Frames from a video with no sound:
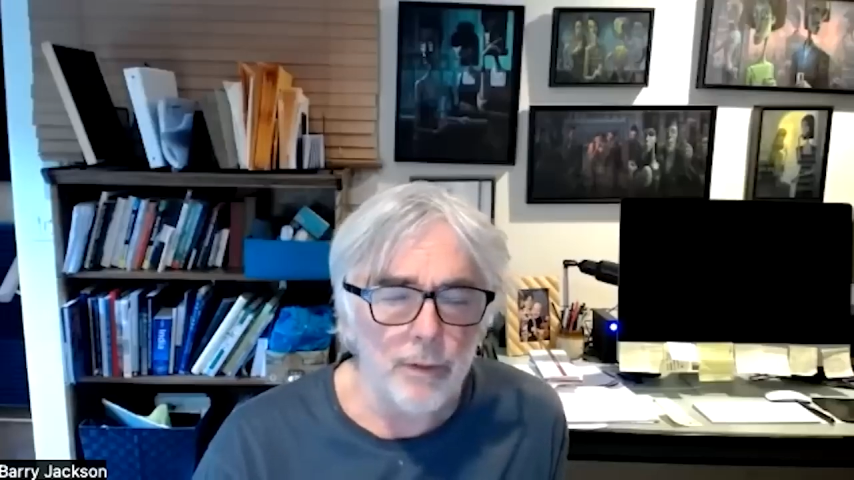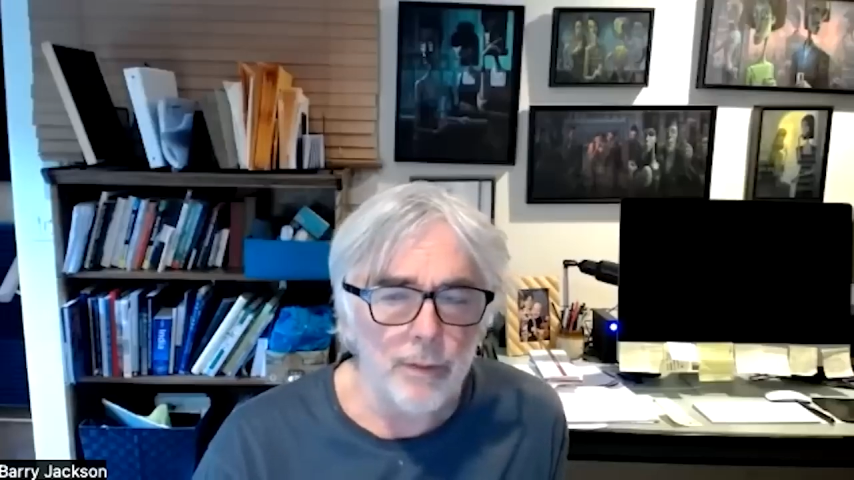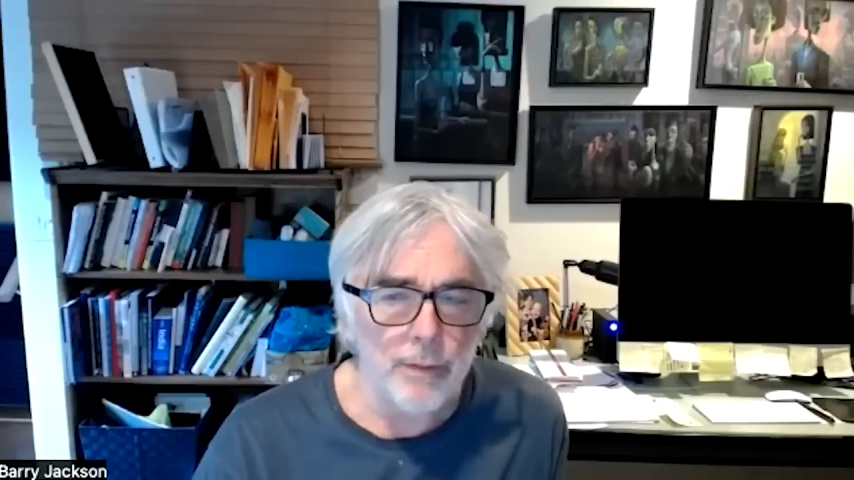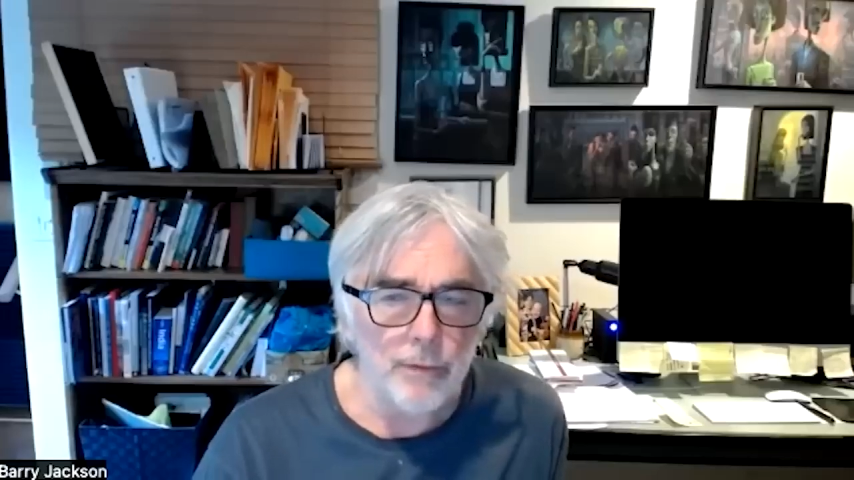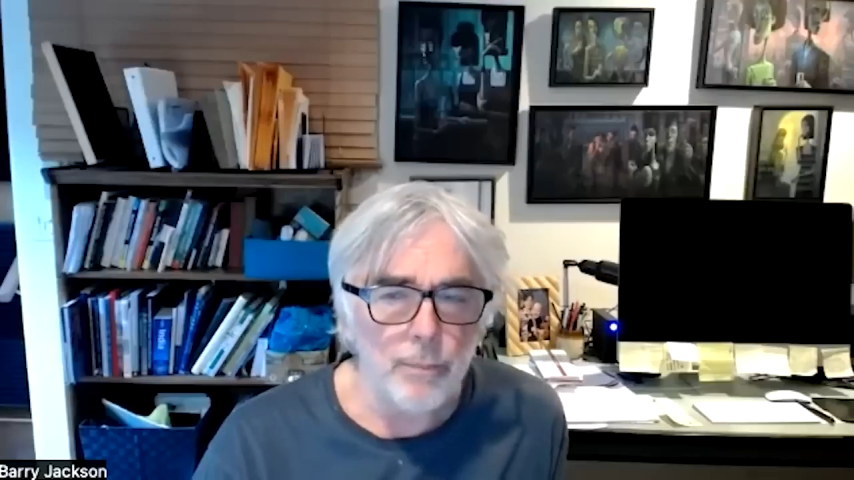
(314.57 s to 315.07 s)

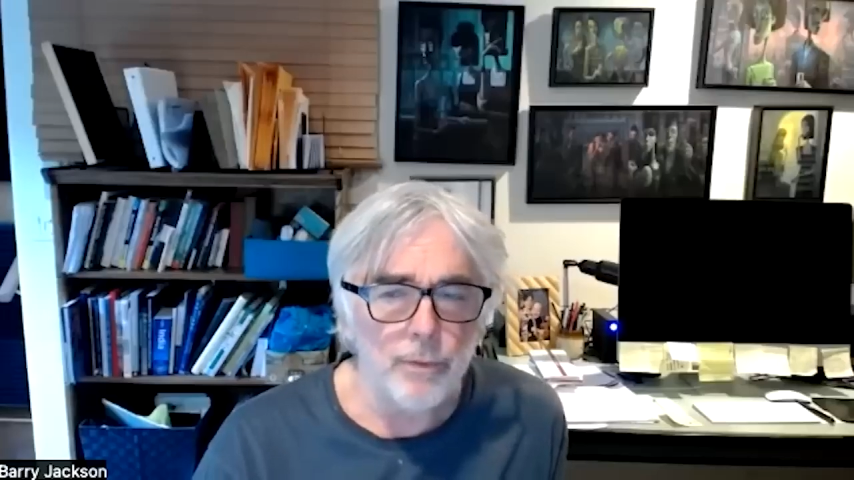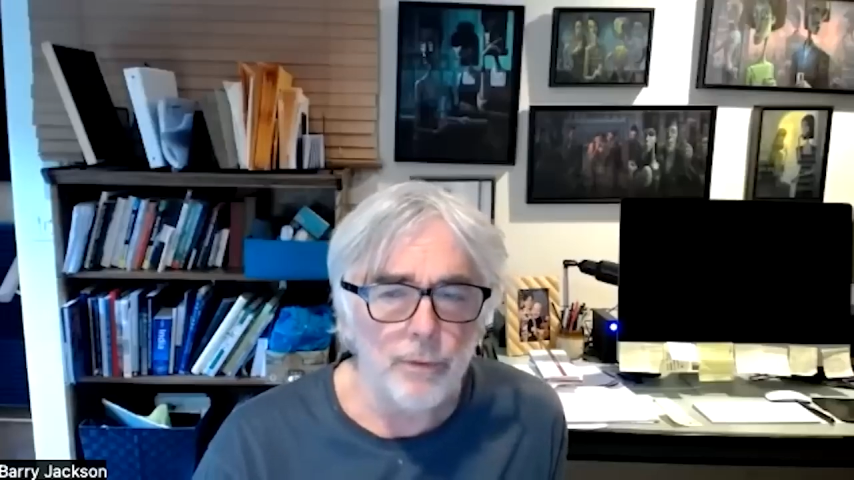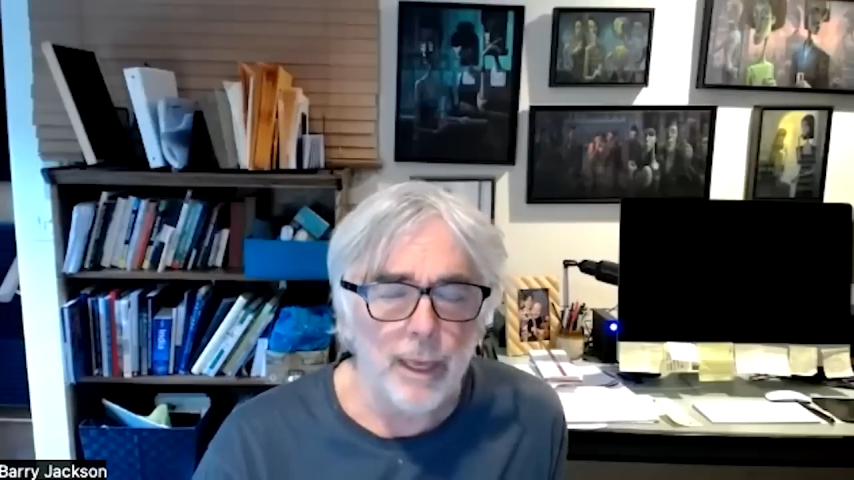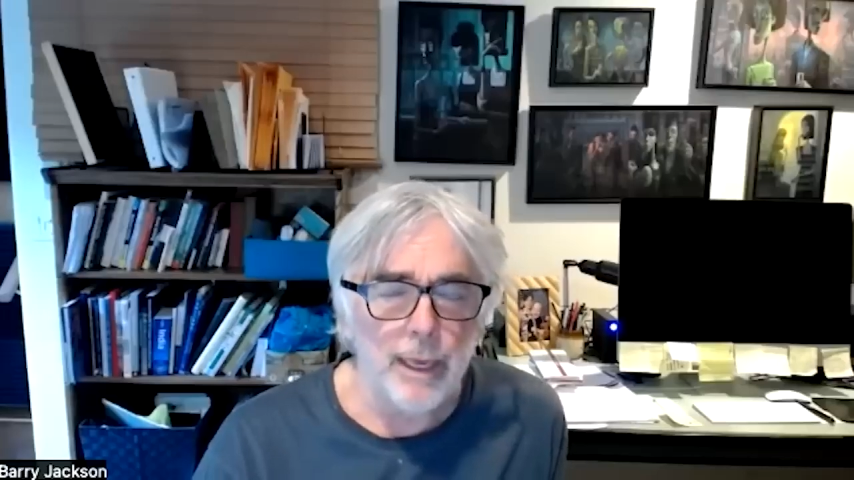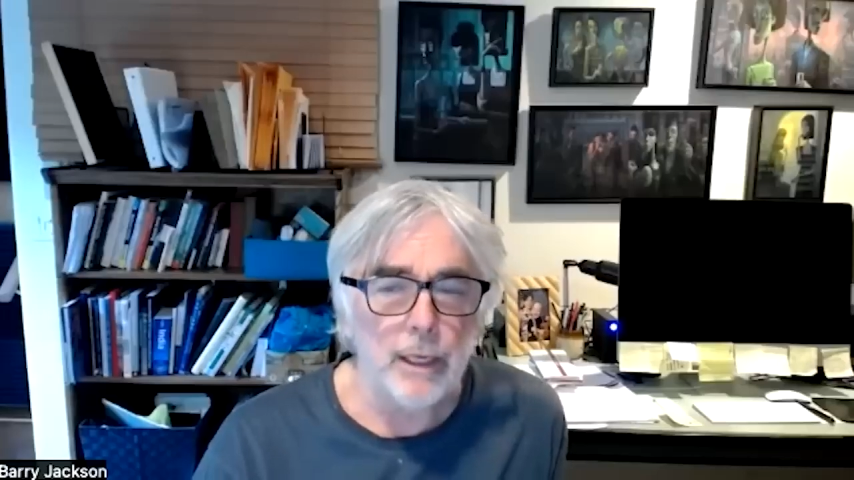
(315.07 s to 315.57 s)
that this was
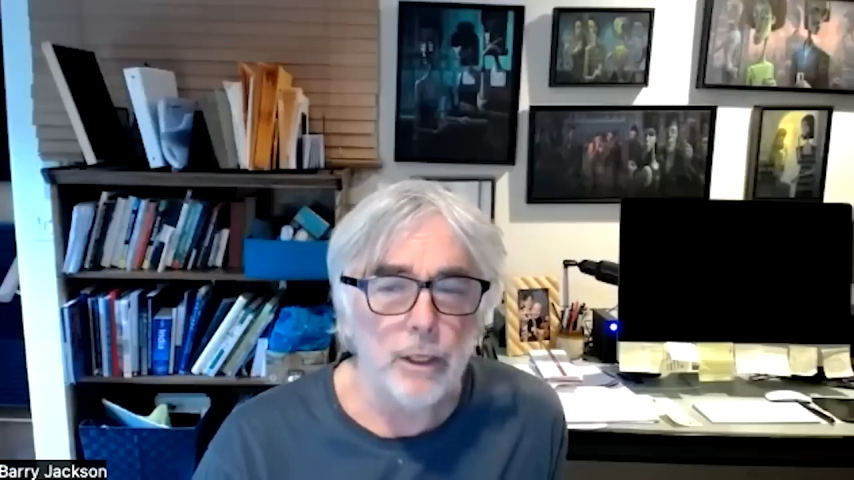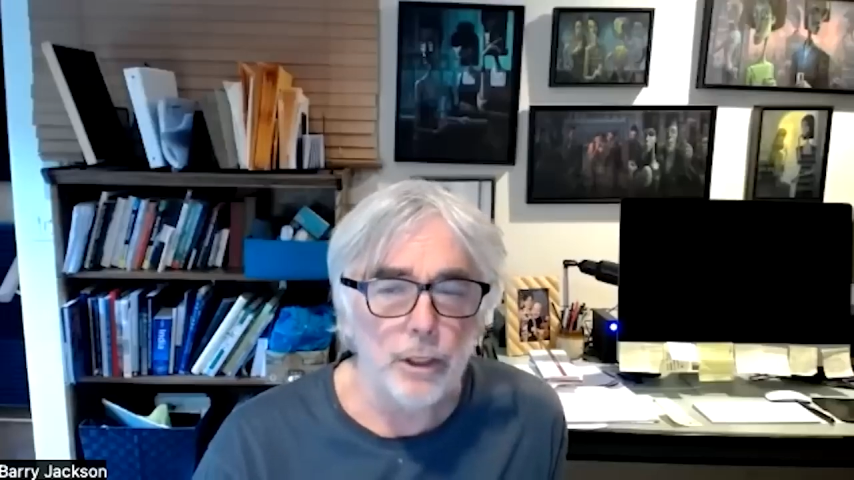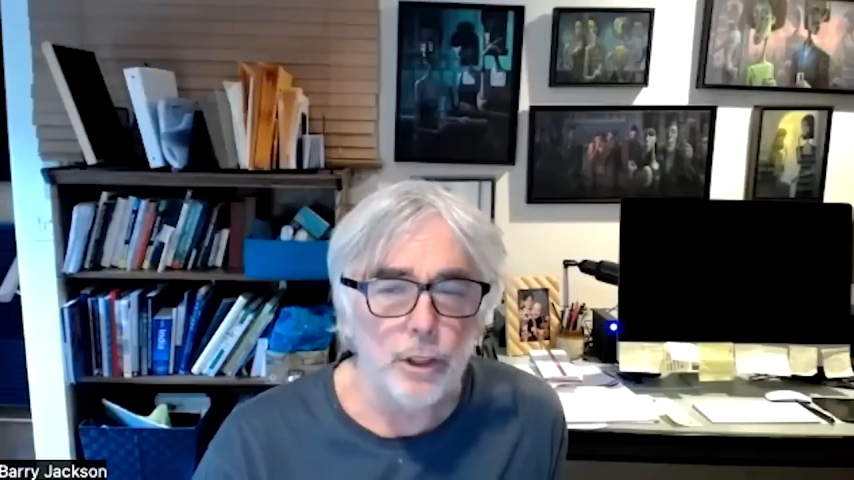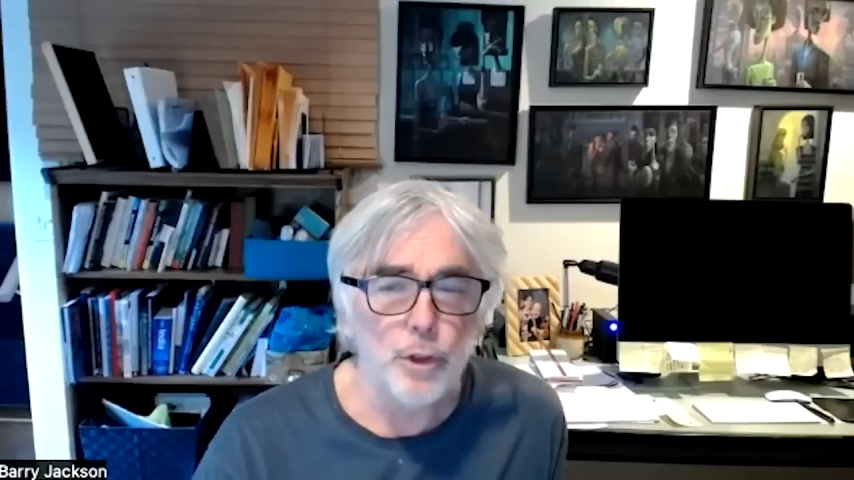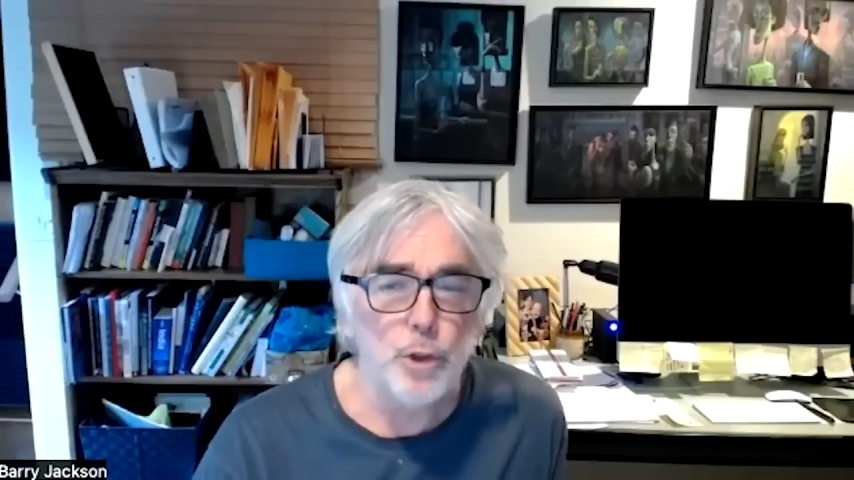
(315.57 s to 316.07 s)
getting a little